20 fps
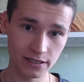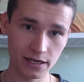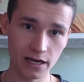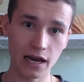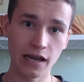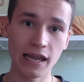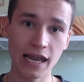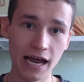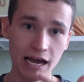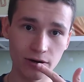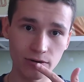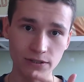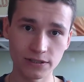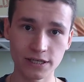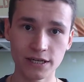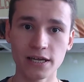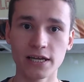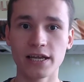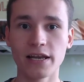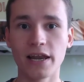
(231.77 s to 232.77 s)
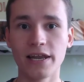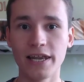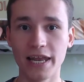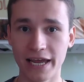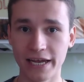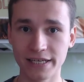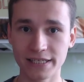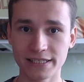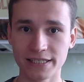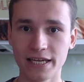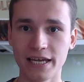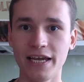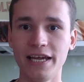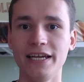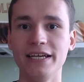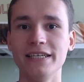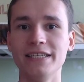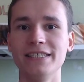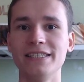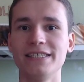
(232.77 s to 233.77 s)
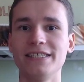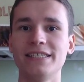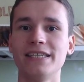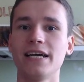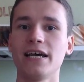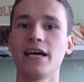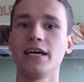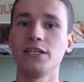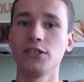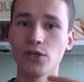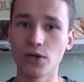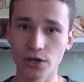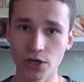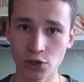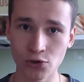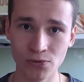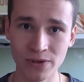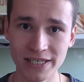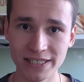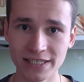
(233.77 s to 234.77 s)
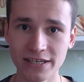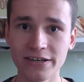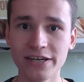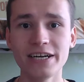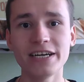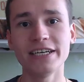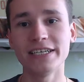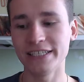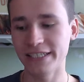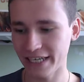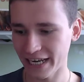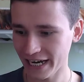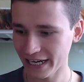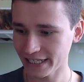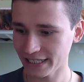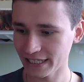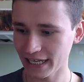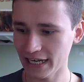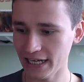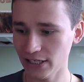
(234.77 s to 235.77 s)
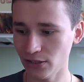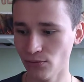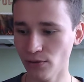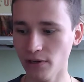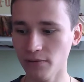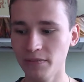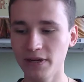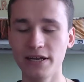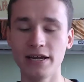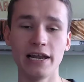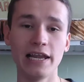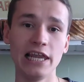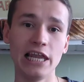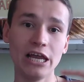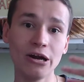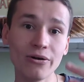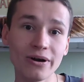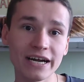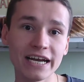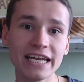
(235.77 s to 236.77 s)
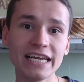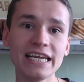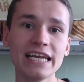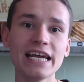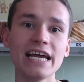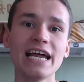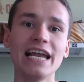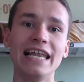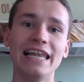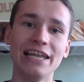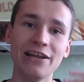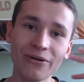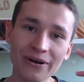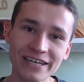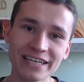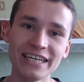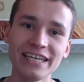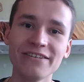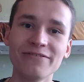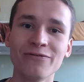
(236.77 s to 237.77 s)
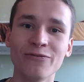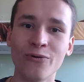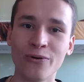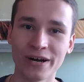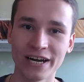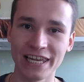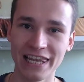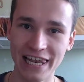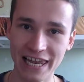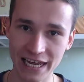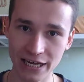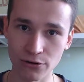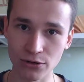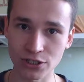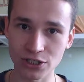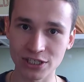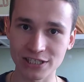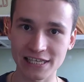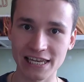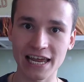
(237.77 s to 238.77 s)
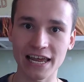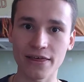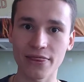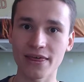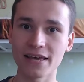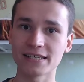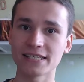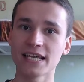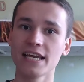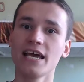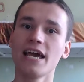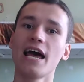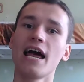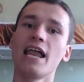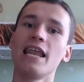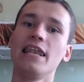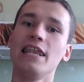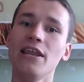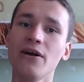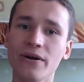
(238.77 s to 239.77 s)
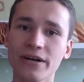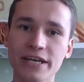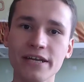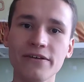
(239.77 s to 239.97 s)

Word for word: loud, next is uh, tongue twister next is will be learning learning foreign languages like this learning